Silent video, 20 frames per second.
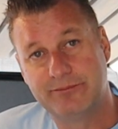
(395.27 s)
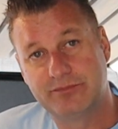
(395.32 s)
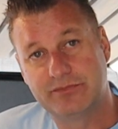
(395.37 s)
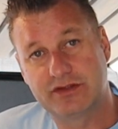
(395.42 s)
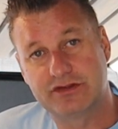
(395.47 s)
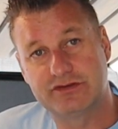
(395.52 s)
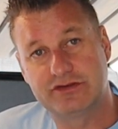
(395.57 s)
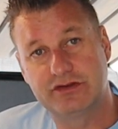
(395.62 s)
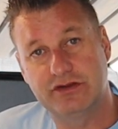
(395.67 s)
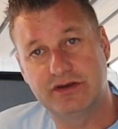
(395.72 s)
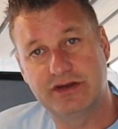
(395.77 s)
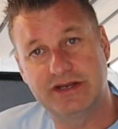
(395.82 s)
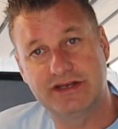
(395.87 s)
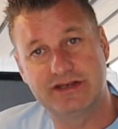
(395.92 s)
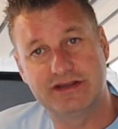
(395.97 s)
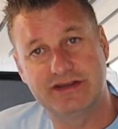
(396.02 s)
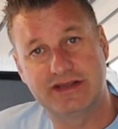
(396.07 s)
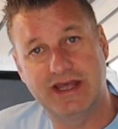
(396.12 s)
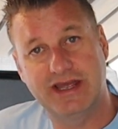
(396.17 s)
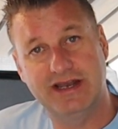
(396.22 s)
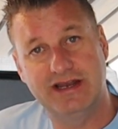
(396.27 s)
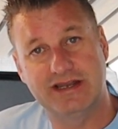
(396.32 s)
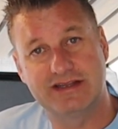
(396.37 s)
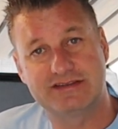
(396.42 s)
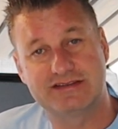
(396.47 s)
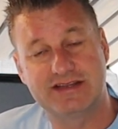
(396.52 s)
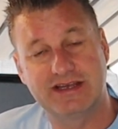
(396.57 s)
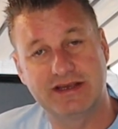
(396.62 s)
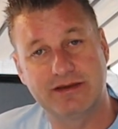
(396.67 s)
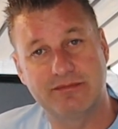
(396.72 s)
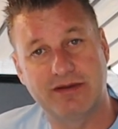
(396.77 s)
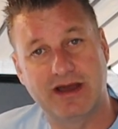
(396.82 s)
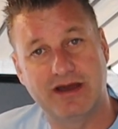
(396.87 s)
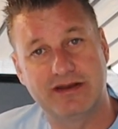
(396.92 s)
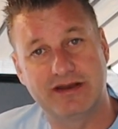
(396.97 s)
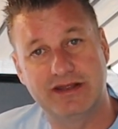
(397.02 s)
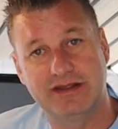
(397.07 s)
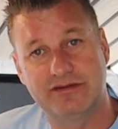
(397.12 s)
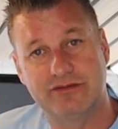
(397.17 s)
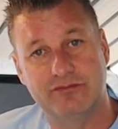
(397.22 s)
Because during the day, let's think
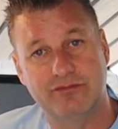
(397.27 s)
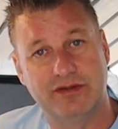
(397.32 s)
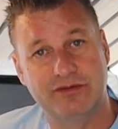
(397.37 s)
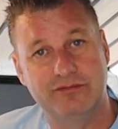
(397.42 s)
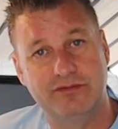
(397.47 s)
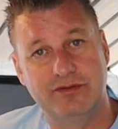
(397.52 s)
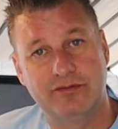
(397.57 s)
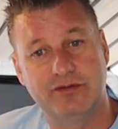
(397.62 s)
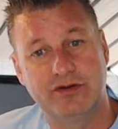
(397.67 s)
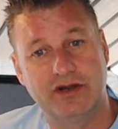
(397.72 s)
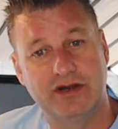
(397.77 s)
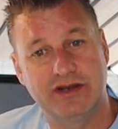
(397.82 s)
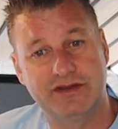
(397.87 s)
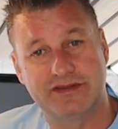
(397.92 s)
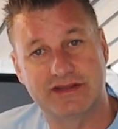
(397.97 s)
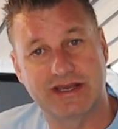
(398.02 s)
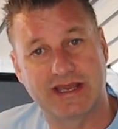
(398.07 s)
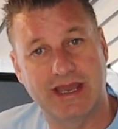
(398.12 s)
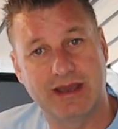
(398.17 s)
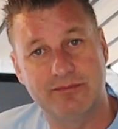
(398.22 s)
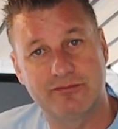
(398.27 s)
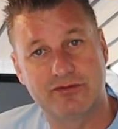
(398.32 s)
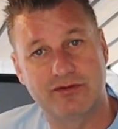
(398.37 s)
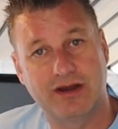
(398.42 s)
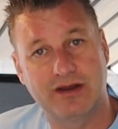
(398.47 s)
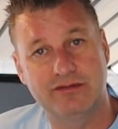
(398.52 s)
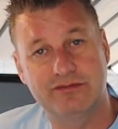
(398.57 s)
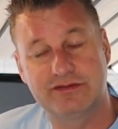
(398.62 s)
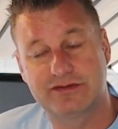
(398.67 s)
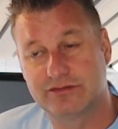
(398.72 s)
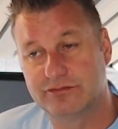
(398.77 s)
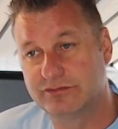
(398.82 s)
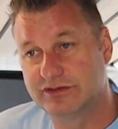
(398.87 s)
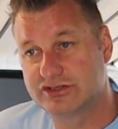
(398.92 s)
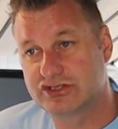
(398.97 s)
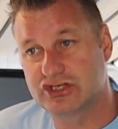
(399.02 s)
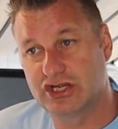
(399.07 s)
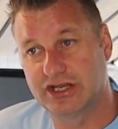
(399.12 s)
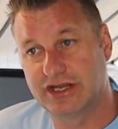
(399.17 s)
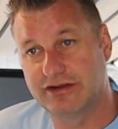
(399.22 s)
about it, when we were at the campground, we
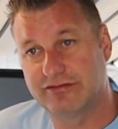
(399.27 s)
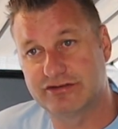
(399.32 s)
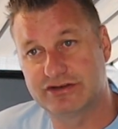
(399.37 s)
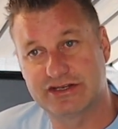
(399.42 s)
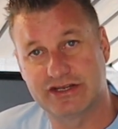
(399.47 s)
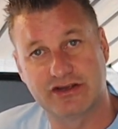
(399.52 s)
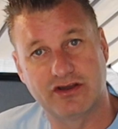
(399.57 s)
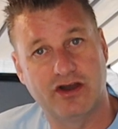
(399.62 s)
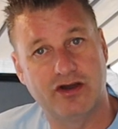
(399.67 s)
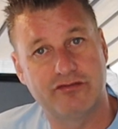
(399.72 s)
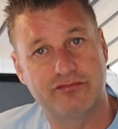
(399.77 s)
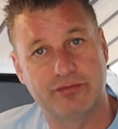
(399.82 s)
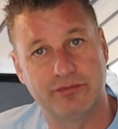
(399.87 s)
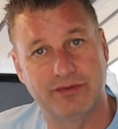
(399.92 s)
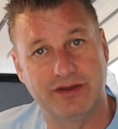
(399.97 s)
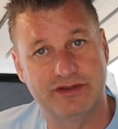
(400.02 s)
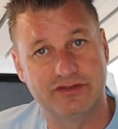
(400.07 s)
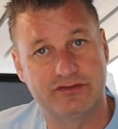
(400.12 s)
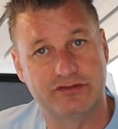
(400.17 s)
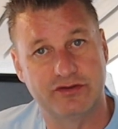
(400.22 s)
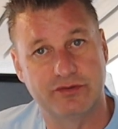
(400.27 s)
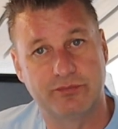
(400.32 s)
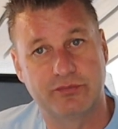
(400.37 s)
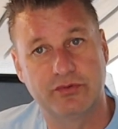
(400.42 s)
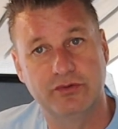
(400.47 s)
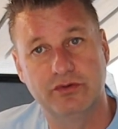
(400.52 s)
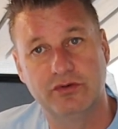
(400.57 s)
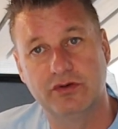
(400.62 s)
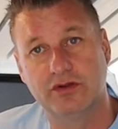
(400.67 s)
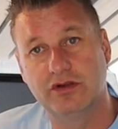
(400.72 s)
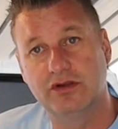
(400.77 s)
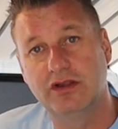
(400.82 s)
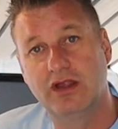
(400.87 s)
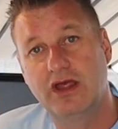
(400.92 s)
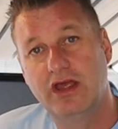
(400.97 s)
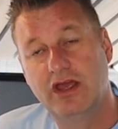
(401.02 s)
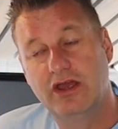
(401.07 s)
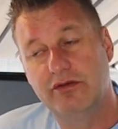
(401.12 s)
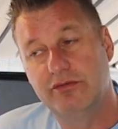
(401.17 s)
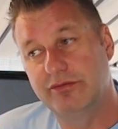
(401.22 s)
shut everything off. We went to the pool,
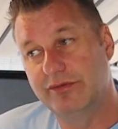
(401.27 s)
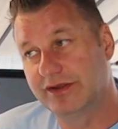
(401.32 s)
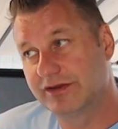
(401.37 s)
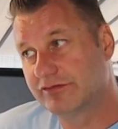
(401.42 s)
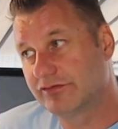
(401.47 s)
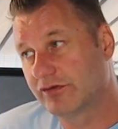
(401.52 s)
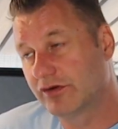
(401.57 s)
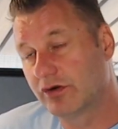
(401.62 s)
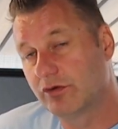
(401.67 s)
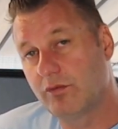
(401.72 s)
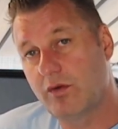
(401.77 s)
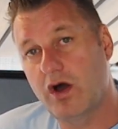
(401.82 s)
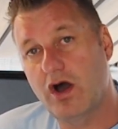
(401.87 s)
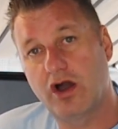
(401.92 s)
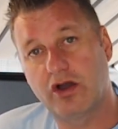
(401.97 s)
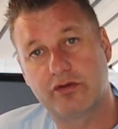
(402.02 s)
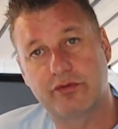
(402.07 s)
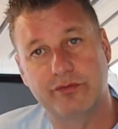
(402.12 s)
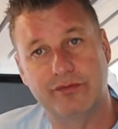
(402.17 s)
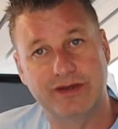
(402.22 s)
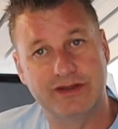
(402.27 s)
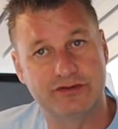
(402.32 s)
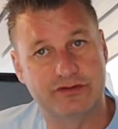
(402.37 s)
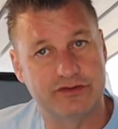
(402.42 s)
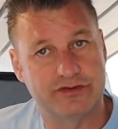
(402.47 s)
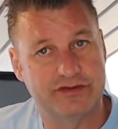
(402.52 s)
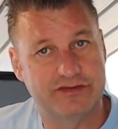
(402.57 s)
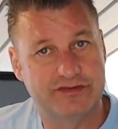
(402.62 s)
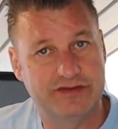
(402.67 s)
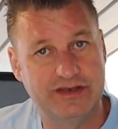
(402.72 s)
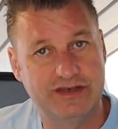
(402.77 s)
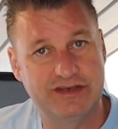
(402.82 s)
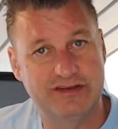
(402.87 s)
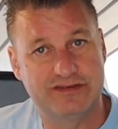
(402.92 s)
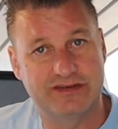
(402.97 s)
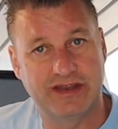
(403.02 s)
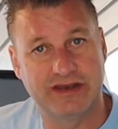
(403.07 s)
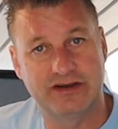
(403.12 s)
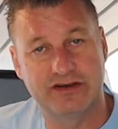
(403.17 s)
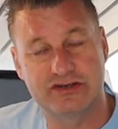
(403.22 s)
we went for a walk, we went to the city
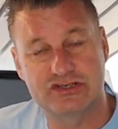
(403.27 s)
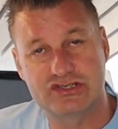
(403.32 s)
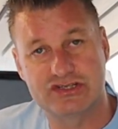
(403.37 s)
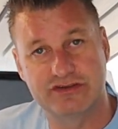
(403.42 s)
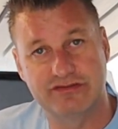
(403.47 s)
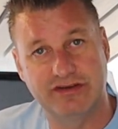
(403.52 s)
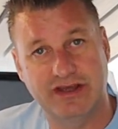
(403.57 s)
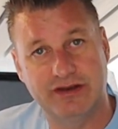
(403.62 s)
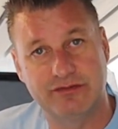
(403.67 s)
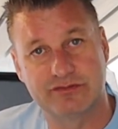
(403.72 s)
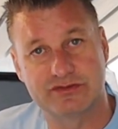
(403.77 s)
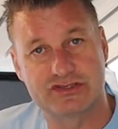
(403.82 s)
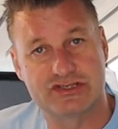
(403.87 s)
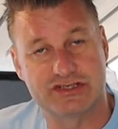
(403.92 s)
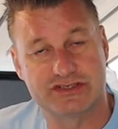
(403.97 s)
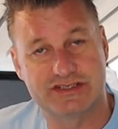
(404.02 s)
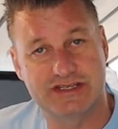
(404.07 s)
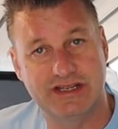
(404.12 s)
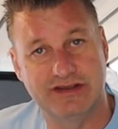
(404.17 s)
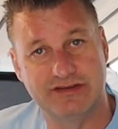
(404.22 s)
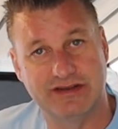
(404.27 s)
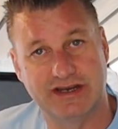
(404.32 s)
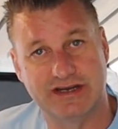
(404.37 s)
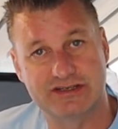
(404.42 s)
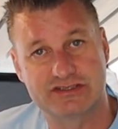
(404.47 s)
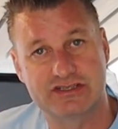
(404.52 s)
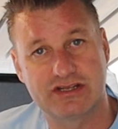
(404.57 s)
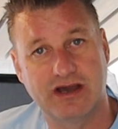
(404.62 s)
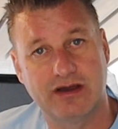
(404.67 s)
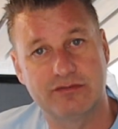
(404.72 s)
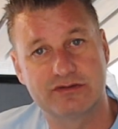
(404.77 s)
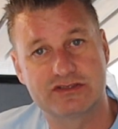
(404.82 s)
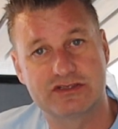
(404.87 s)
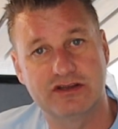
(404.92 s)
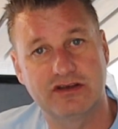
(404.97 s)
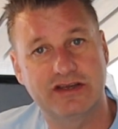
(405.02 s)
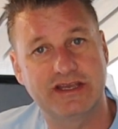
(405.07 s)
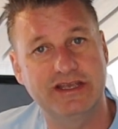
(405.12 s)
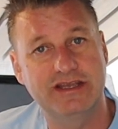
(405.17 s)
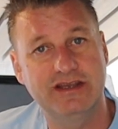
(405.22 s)
centers, and the van was just sitting there. So I was
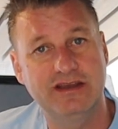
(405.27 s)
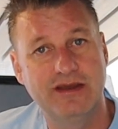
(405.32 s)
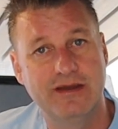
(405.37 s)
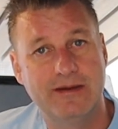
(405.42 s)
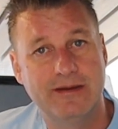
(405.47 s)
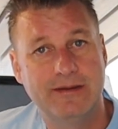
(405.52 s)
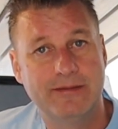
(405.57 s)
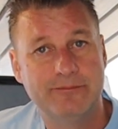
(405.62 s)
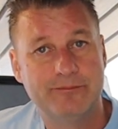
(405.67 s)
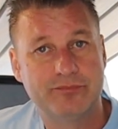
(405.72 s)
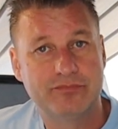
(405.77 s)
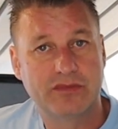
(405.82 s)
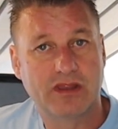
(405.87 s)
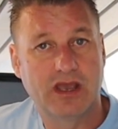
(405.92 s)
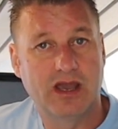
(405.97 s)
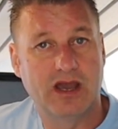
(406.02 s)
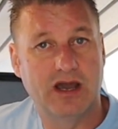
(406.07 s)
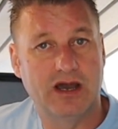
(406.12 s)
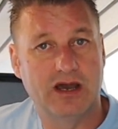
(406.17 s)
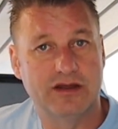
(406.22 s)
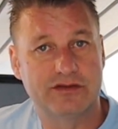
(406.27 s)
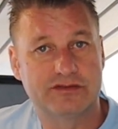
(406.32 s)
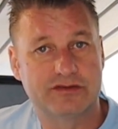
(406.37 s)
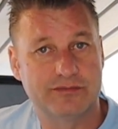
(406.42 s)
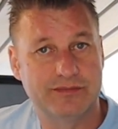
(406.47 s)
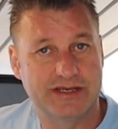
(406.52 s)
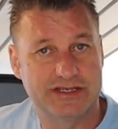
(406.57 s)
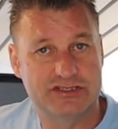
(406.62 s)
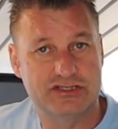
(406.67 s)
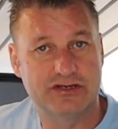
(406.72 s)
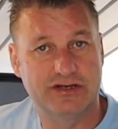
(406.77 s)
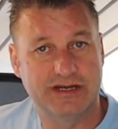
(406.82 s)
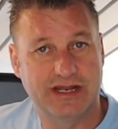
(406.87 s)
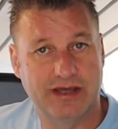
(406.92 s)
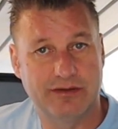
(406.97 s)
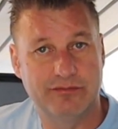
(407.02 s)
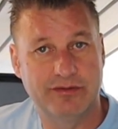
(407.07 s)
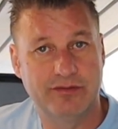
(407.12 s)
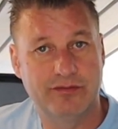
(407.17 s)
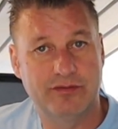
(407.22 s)
looking to make sure
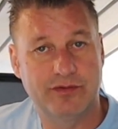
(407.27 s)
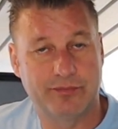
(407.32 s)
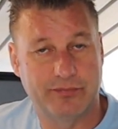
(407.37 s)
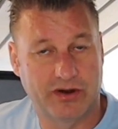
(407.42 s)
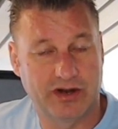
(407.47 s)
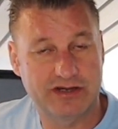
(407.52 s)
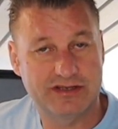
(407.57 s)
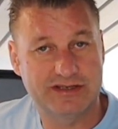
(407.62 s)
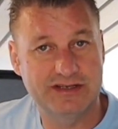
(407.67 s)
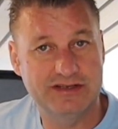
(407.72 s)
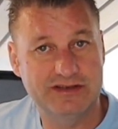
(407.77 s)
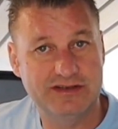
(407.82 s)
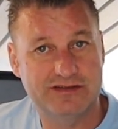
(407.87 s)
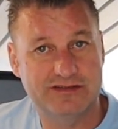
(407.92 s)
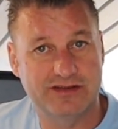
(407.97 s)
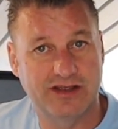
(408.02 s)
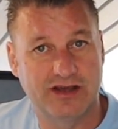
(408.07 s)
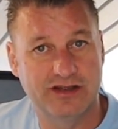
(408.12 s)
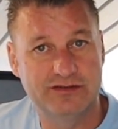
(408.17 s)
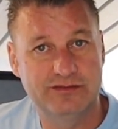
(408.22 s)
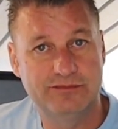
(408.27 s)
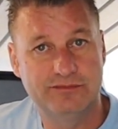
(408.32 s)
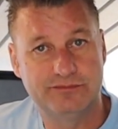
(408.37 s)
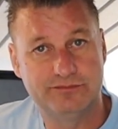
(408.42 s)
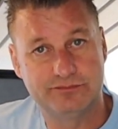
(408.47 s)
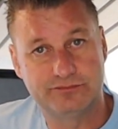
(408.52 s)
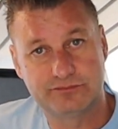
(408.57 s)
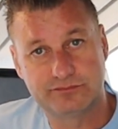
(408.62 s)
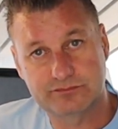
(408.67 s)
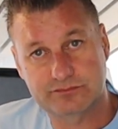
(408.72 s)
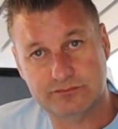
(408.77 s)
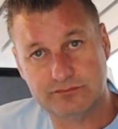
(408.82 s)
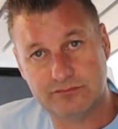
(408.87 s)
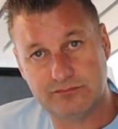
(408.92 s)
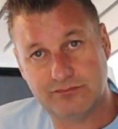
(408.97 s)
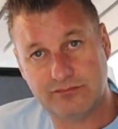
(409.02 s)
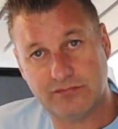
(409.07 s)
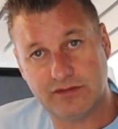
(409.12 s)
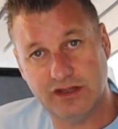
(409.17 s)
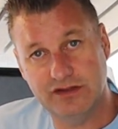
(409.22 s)
that we were parked in the sun
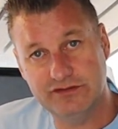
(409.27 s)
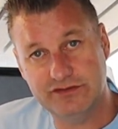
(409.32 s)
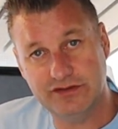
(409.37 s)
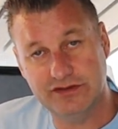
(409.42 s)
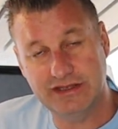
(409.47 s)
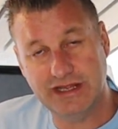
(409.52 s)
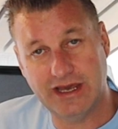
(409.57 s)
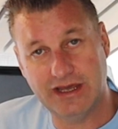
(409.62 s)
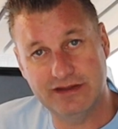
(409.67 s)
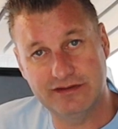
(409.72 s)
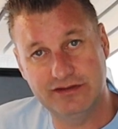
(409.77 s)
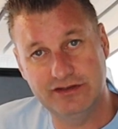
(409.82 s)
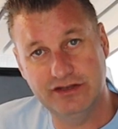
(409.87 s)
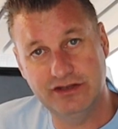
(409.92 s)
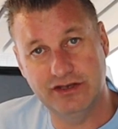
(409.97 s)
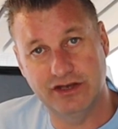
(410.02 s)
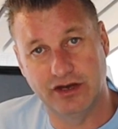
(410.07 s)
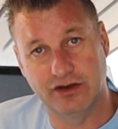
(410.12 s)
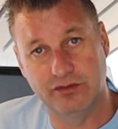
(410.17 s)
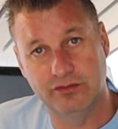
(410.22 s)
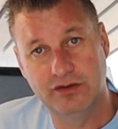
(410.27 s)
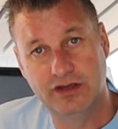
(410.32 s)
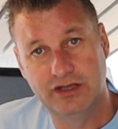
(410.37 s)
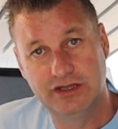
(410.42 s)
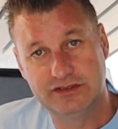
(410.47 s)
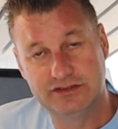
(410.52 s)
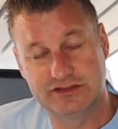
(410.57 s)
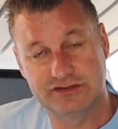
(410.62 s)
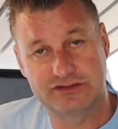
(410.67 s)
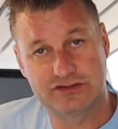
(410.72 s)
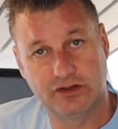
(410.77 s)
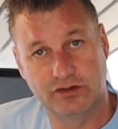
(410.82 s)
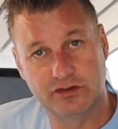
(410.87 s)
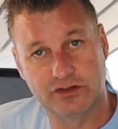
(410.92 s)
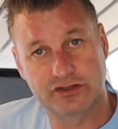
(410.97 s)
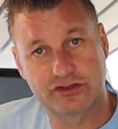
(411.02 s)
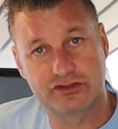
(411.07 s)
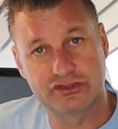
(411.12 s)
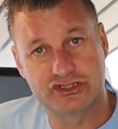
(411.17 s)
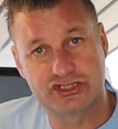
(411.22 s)
so that the
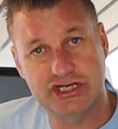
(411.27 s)
solar could